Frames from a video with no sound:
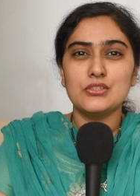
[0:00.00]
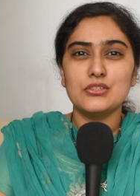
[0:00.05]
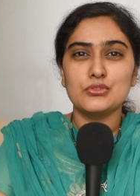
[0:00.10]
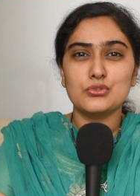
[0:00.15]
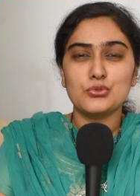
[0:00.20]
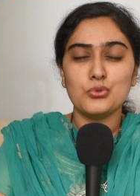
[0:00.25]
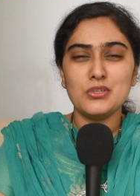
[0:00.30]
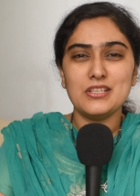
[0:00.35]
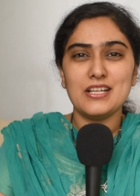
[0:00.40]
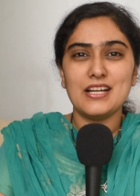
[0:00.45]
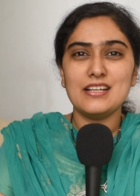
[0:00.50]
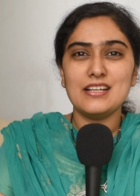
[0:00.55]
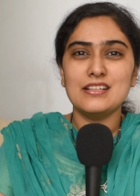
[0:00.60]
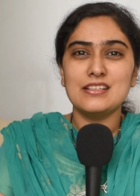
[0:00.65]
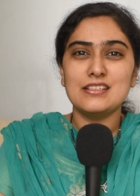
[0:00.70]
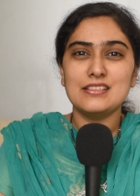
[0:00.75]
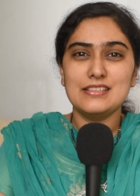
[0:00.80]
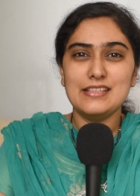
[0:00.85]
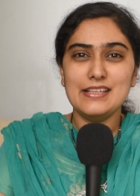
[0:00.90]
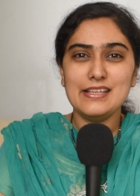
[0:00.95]
so that
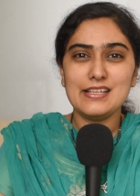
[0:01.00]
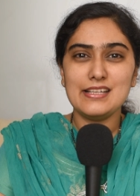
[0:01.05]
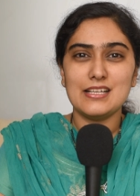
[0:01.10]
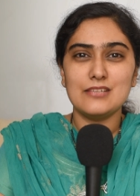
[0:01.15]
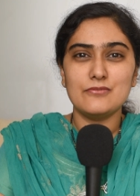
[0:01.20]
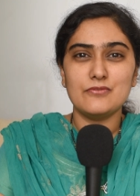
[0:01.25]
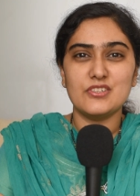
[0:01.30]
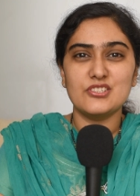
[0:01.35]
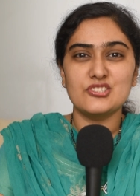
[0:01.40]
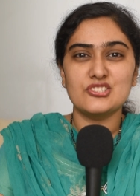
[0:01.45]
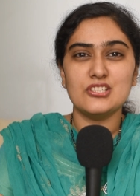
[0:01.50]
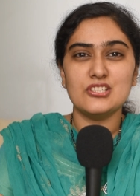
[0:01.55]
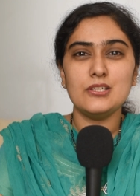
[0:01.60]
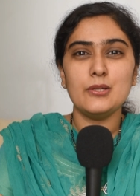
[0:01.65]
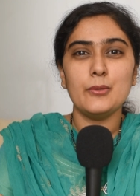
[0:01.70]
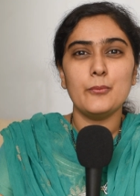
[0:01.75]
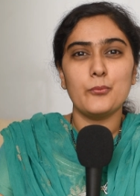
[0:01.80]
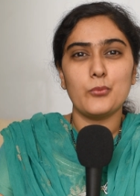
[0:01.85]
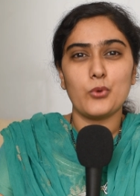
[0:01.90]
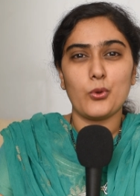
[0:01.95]
they can function
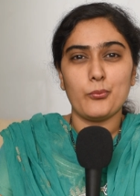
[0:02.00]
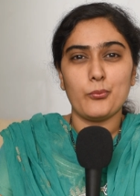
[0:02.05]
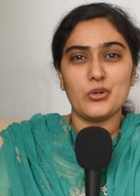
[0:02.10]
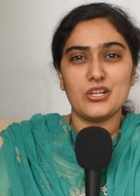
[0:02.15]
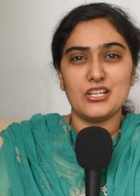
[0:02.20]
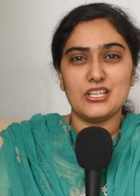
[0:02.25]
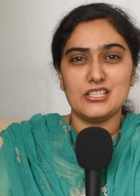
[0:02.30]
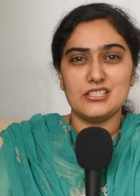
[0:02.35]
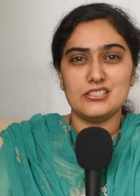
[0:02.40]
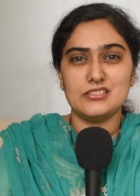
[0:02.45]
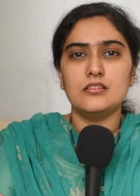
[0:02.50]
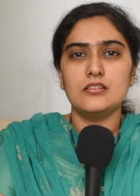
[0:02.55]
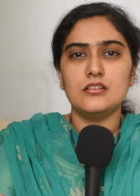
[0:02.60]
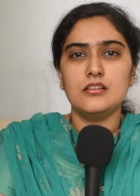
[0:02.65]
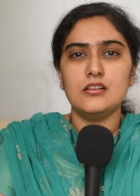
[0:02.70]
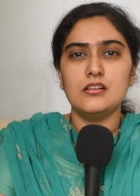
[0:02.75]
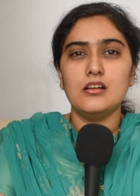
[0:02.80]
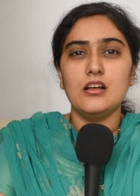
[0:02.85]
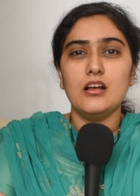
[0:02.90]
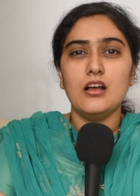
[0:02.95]
properly.
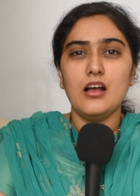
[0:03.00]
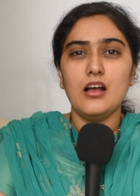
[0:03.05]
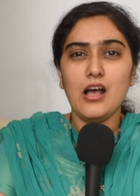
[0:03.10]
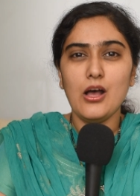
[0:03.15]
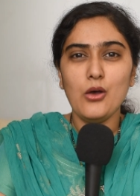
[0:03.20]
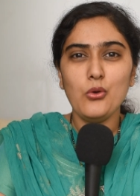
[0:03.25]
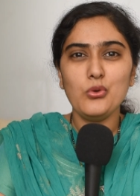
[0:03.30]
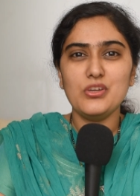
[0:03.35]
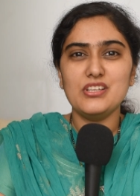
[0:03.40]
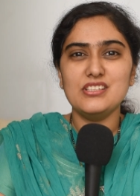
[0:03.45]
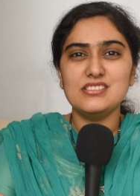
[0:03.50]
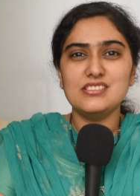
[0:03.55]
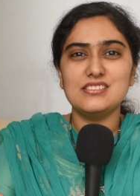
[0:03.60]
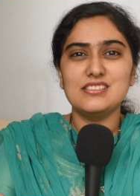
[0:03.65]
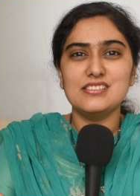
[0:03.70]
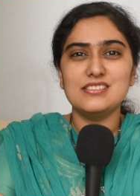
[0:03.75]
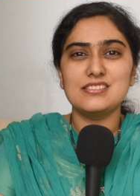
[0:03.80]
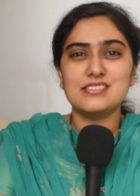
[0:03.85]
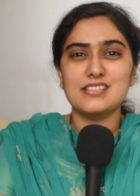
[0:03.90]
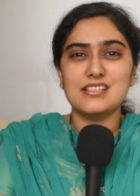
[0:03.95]
How is
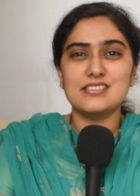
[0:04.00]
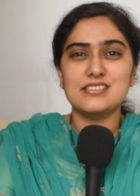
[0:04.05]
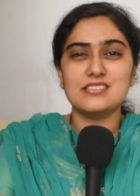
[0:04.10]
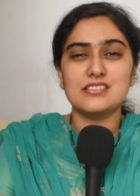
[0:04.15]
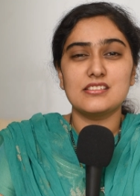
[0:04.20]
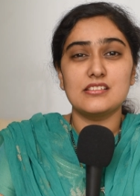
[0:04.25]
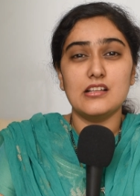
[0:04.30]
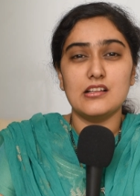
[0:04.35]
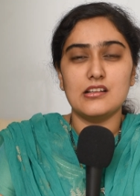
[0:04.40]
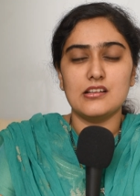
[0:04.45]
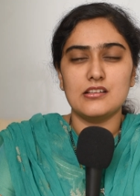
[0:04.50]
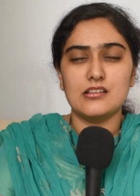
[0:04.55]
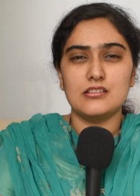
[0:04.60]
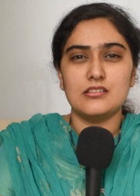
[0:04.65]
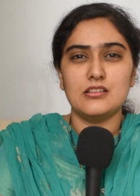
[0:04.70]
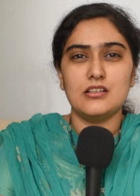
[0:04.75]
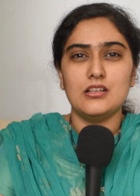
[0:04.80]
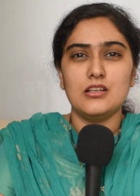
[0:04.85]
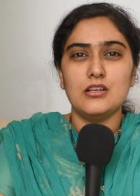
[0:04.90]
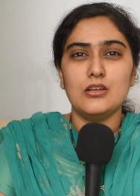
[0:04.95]
this test done?
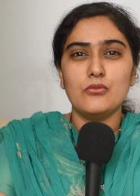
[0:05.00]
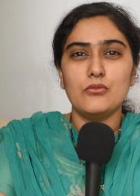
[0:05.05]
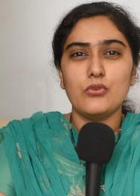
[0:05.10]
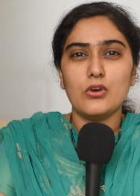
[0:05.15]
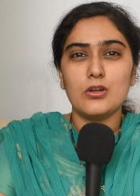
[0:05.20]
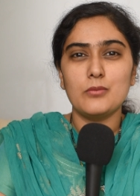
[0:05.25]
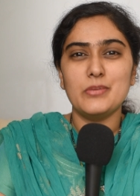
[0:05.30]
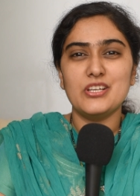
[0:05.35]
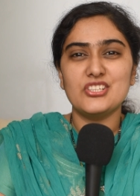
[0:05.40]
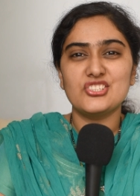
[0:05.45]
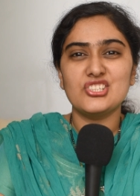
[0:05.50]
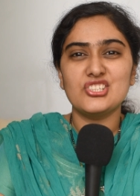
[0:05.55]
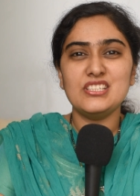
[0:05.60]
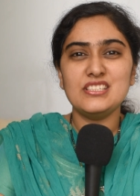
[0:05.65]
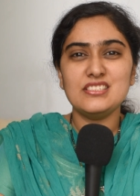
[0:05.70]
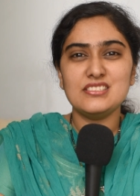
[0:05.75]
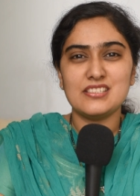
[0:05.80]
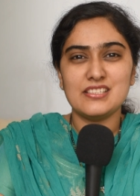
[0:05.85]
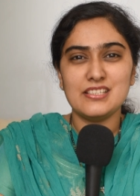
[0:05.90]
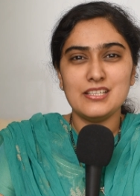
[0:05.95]
For
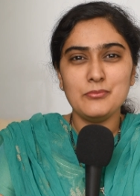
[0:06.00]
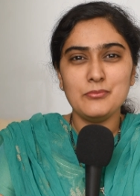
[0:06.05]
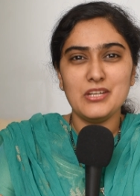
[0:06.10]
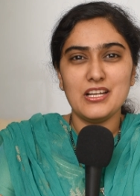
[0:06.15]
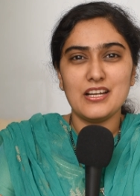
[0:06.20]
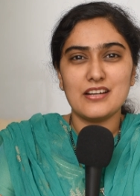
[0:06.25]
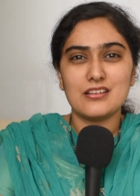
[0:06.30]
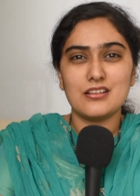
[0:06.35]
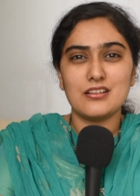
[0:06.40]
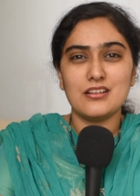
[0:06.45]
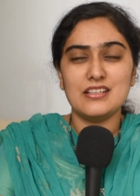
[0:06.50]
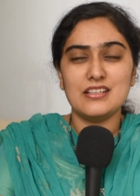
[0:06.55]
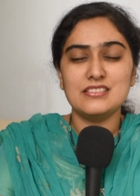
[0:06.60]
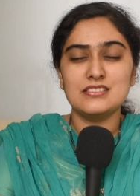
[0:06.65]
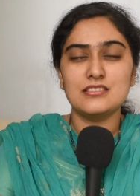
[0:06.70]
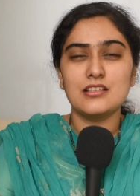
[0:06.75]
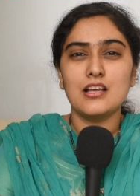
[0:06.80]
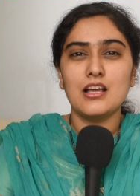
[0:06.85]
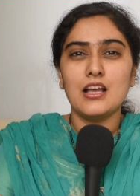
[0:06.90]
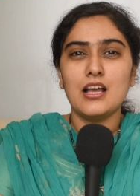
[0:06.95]
measuring serum
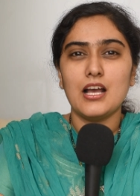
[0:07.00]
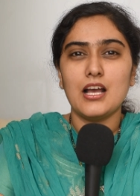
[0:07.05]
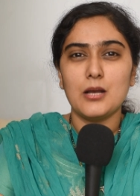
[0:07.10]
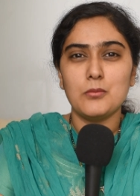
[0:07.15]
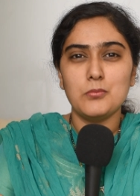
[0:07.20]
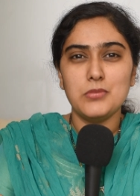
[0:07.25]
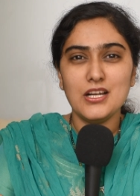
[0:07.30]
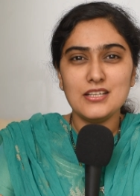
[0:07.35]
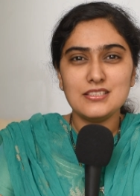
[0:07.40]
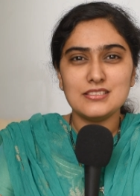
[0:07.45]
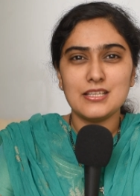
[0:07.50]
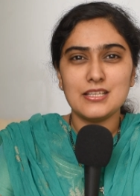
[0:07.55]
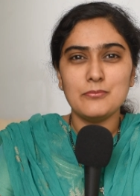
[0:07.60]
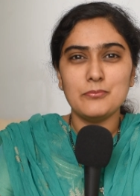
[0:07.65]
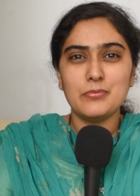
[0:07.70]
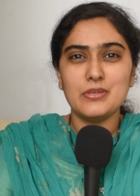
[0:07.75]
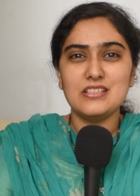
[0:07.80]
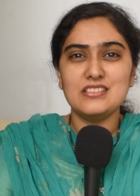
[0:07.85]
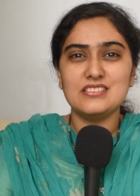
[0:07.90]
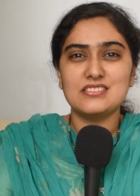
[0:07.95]
electrolytes, a blood
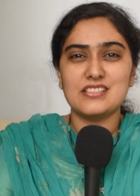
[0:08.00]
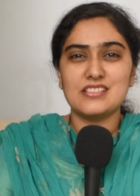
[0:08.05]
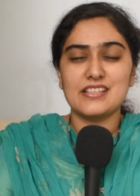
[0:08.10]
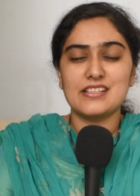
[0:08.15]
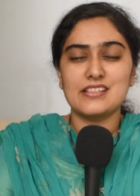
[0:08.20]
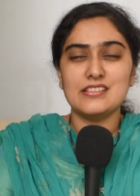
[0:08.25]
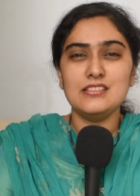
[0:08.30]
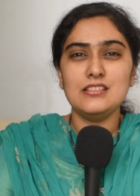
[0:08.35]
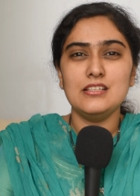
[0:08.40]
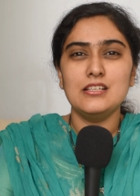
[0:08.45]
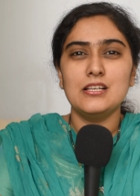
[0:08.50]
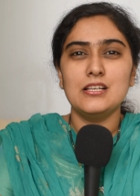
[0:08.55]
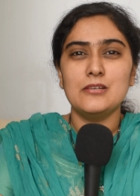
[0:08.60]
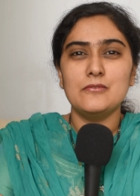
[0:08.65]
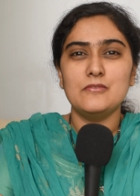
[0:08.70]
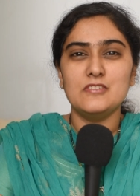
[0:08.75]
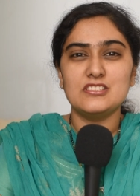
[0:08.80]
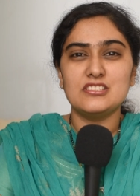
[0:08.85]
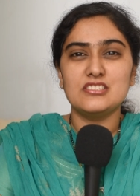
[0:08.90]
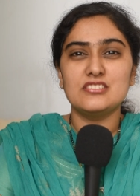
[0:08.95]
sample is taken
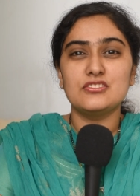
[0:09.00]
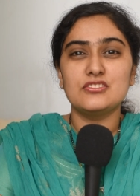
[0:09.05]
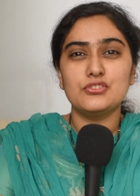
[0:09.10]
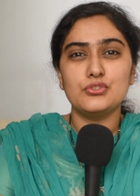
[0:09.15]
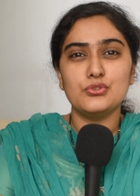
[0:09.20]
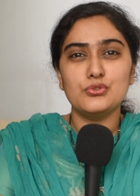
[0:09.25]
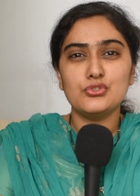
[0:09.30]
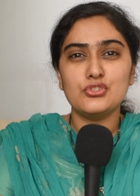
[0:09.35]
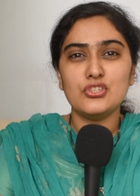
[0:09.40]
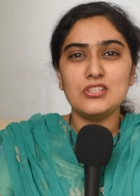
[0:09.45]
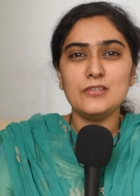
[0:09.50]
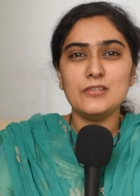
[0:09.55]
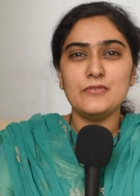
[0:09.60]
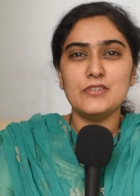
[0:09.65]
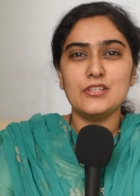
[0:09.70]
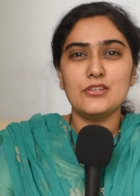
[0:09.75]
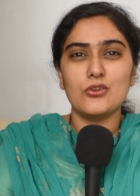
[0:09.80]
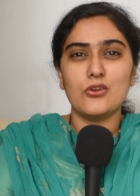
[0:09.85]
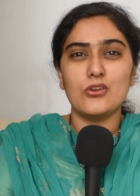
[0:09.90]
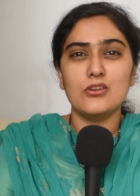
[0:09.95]
which is usually
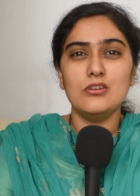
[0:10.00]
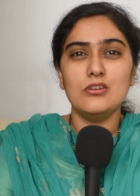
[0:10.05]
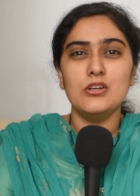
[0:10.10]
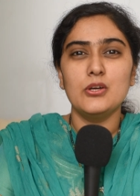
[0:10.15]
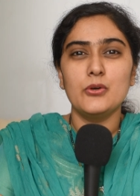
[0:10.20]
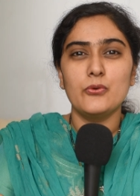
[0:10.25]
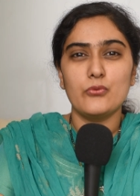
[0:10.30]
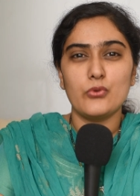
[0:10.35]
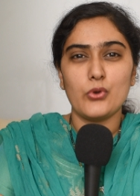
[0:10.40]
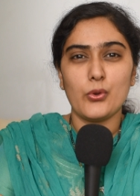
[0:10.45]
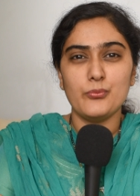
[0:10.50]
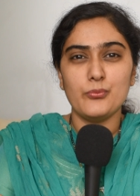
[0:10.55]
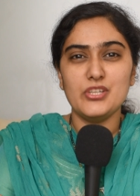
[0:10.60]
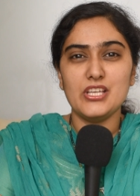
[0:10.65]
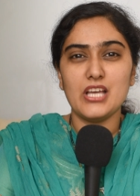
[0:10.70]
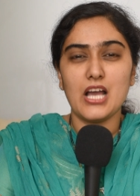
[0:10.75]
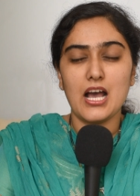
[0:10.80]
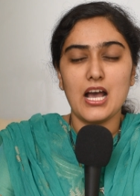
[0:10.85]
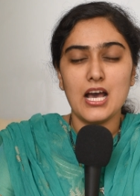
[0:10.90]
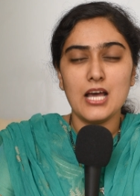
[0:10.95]
withdrawn from
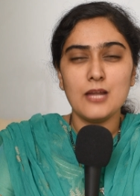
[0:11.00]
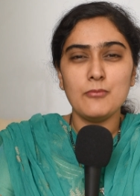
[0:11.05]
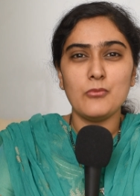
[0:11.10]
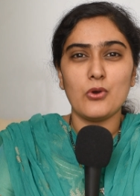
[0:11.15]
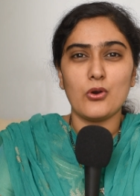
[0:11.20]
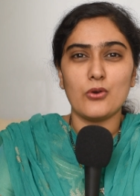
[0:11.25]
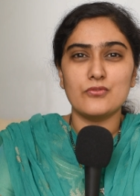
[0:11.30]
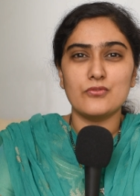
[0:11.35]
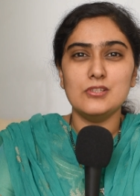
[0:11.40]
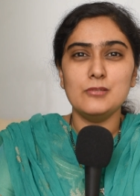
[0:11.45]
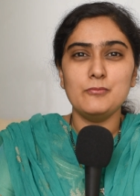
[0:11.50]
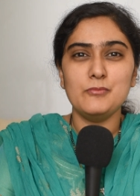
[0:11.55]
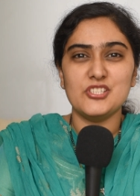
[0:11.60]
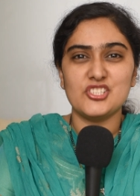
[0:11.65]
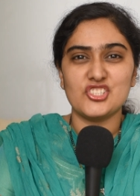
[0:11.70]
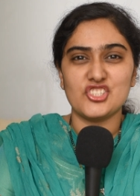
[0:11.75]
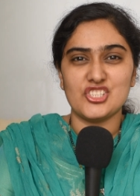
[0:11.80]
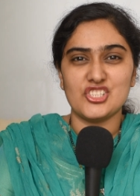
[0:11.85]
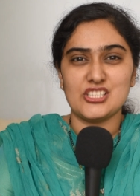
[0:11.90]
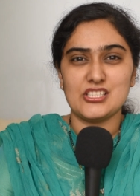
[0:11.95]
the arm of the
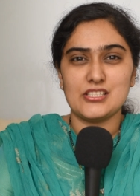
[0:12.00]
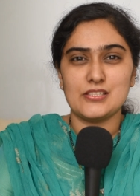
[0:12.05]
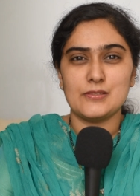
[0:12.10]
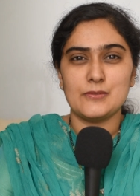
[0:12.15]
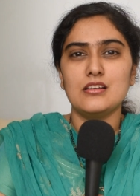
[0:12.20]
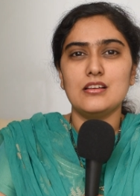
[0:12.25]
patient.